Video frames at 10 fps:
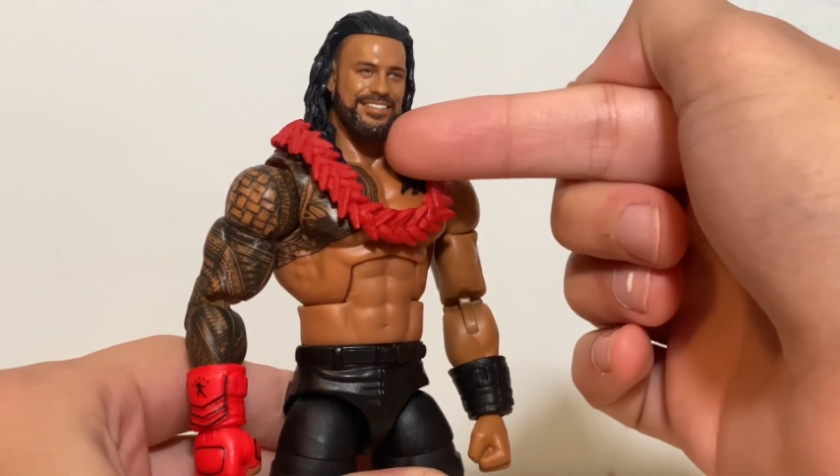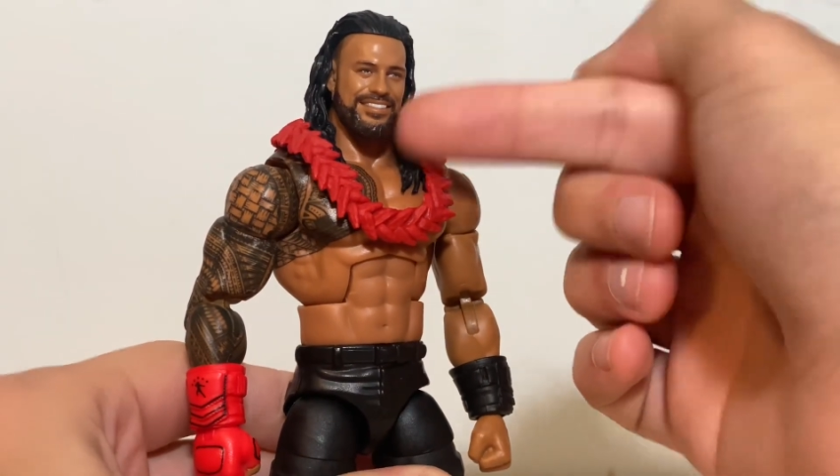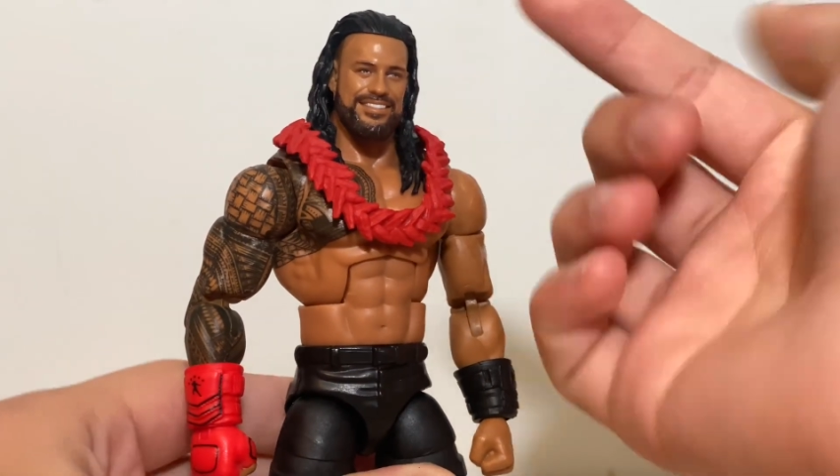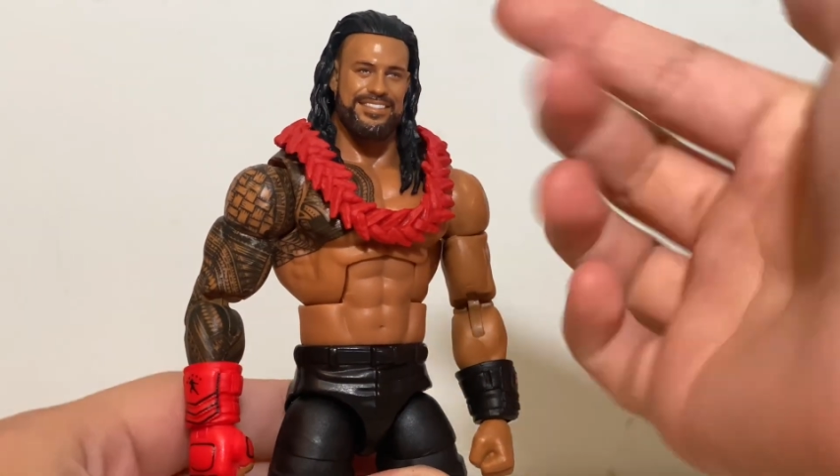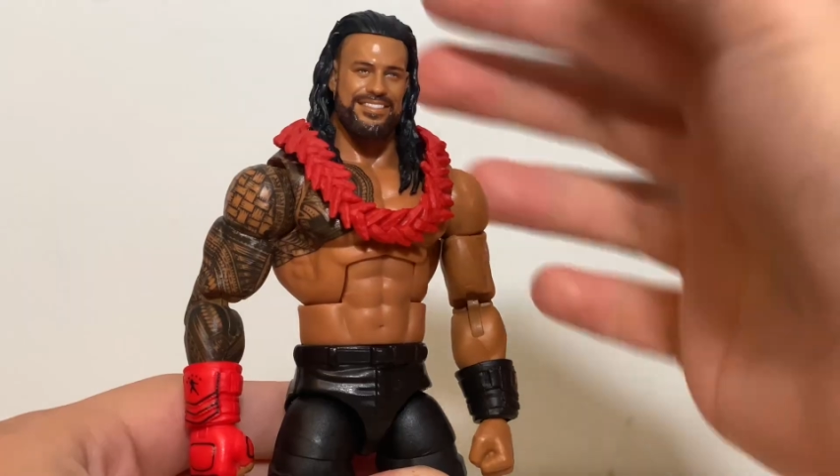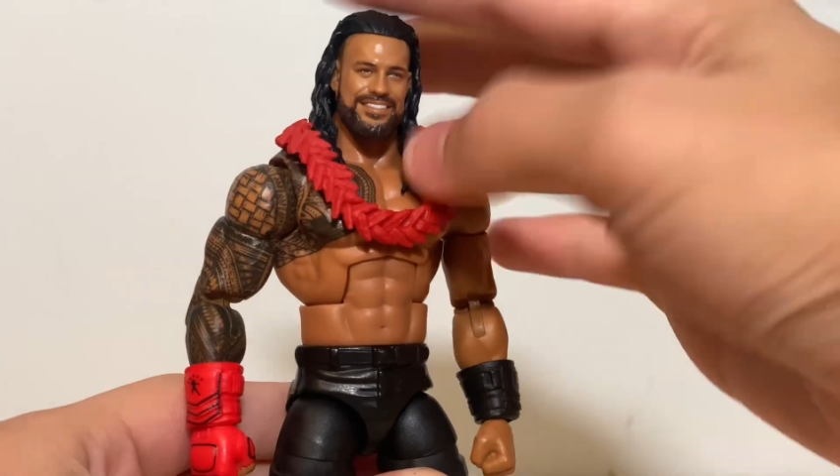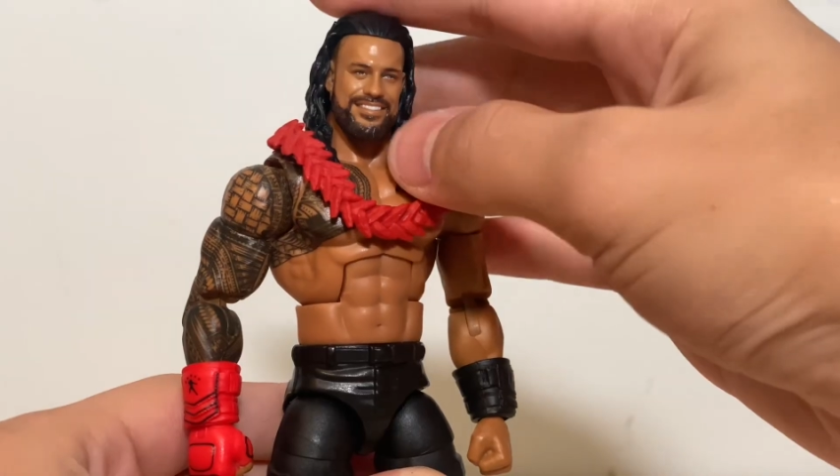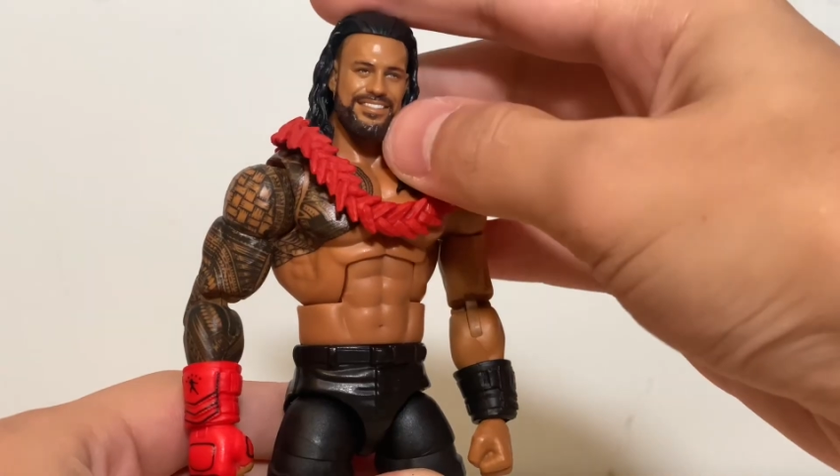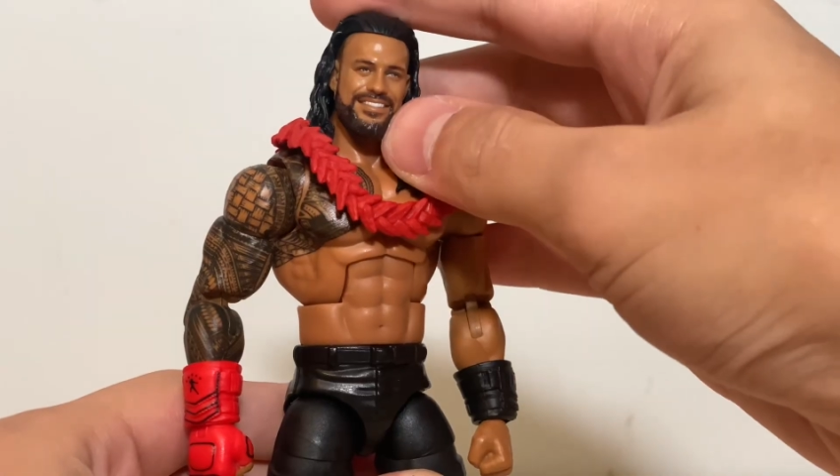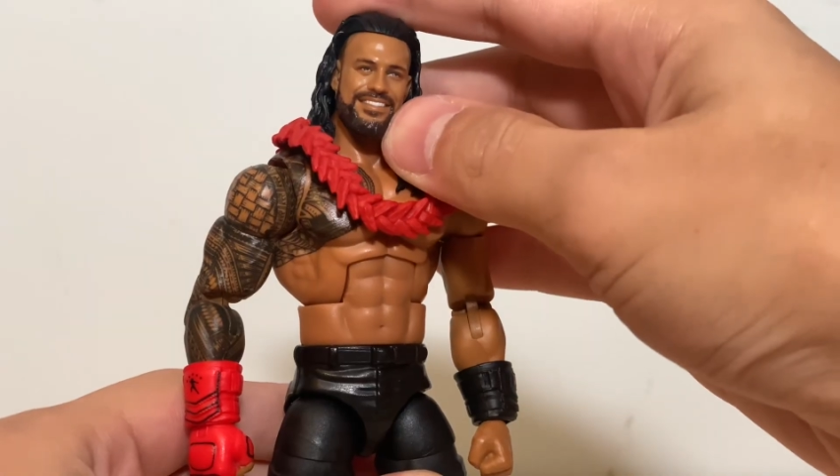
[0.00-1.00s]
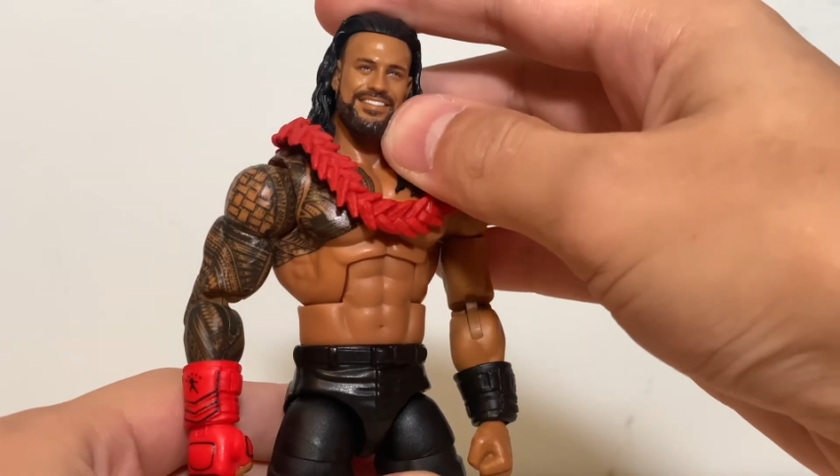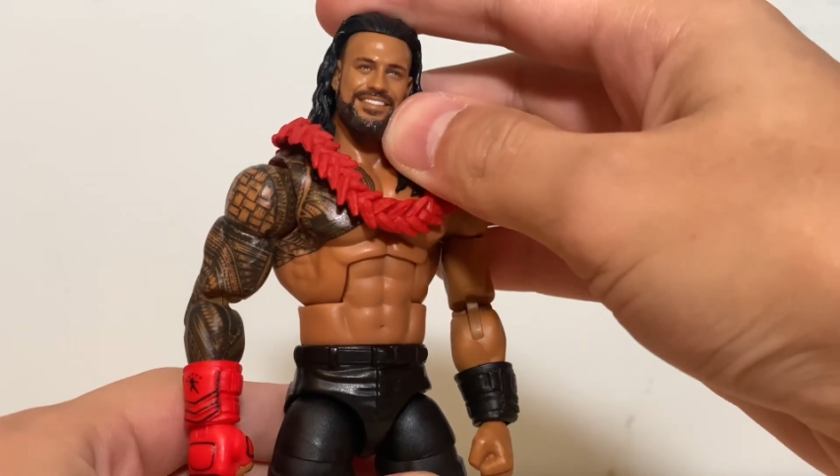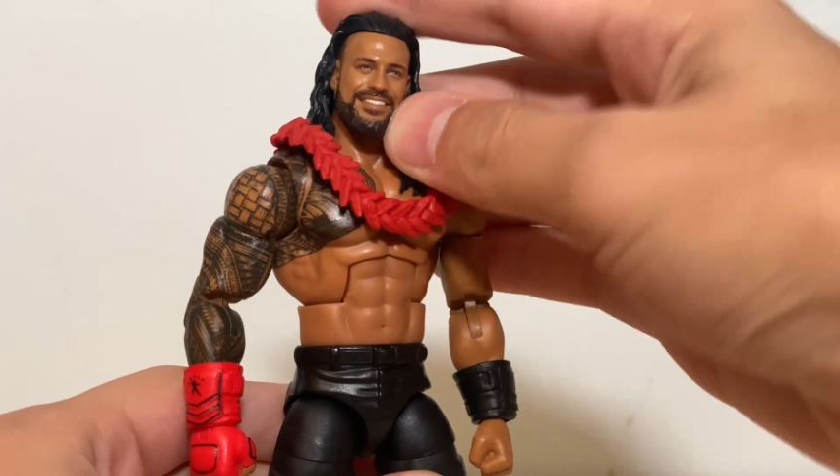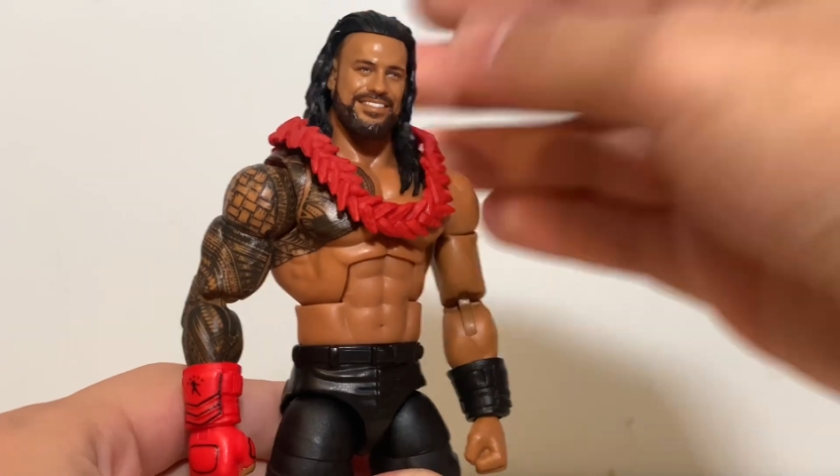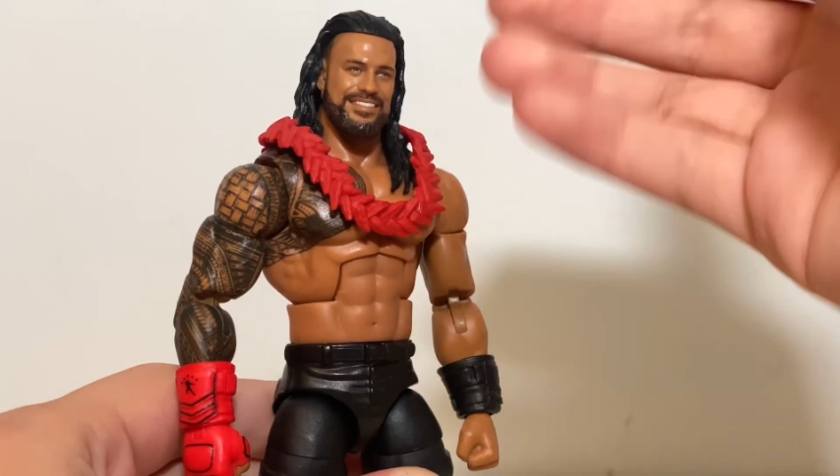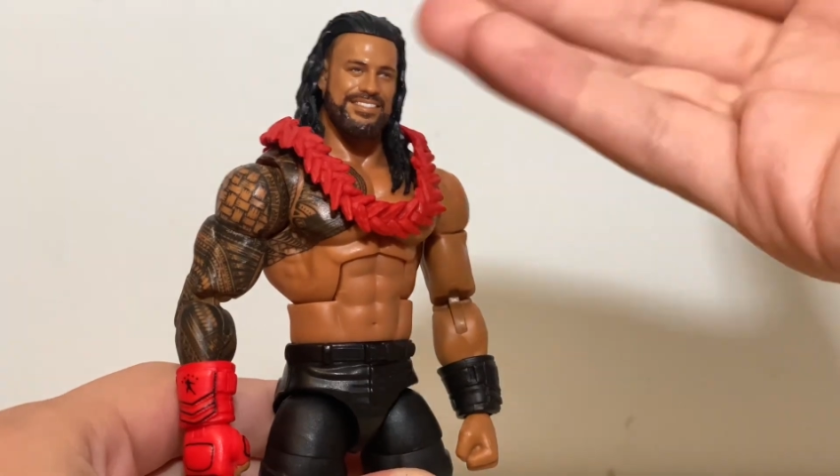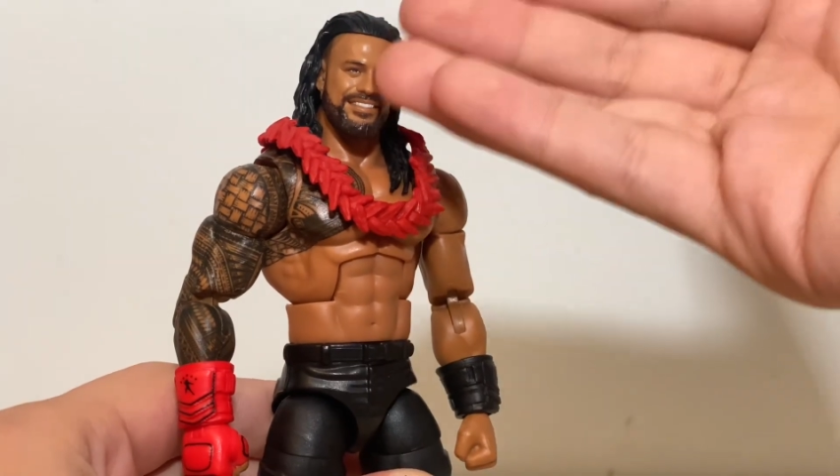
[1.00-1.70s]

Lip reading: This is probably the best Roman Reigns head sculpt.